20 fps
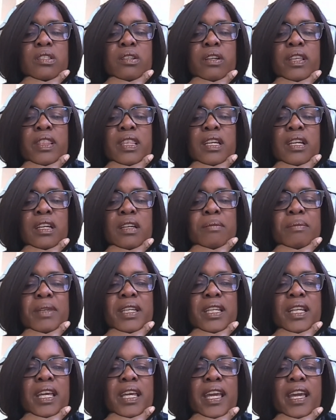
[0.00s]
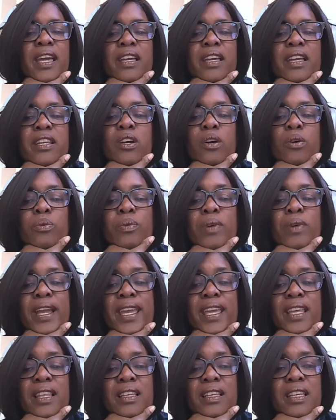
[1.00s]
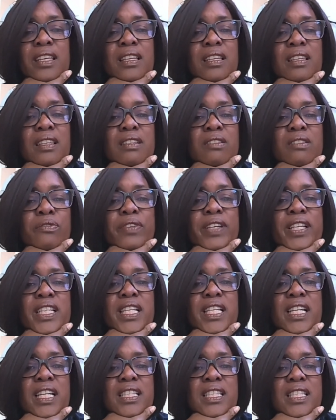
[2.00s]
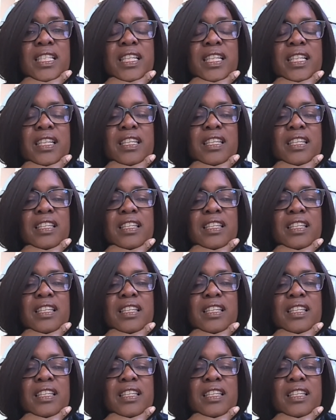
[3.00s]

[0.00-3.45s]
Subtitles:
So I think I know, right, Liz? That's fantastic.